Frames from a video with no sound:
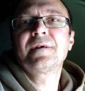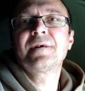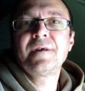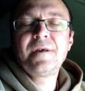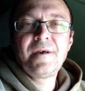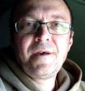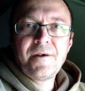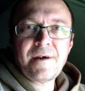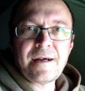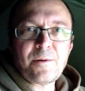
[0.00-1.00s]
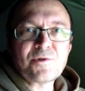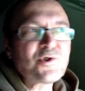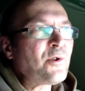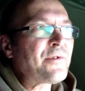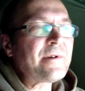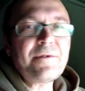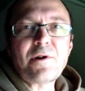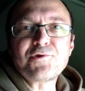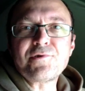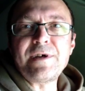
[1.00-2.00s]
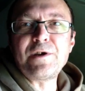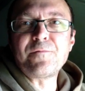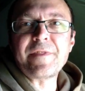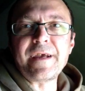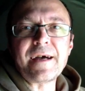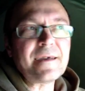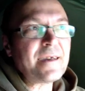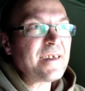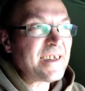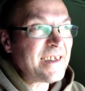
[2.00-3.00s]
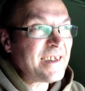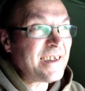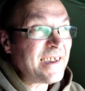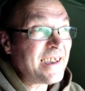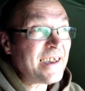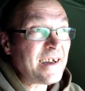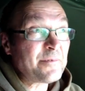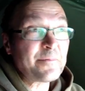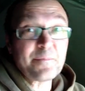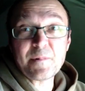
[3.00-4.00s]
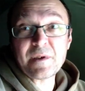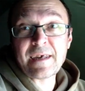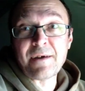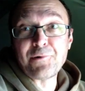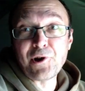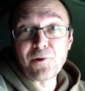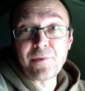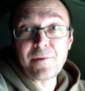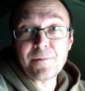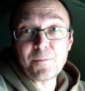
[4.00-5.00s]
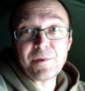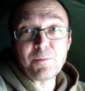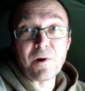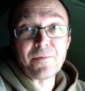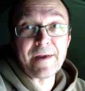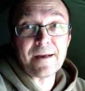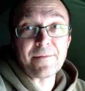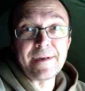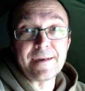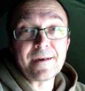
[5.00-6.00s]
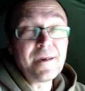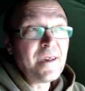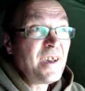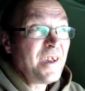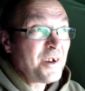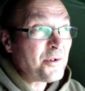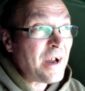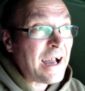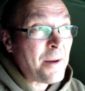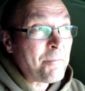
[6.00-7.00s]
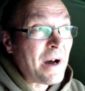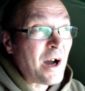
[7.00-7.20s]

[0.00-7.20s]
Right, that's all three rods redone for the night. I've carried on with the one down the right hand margin.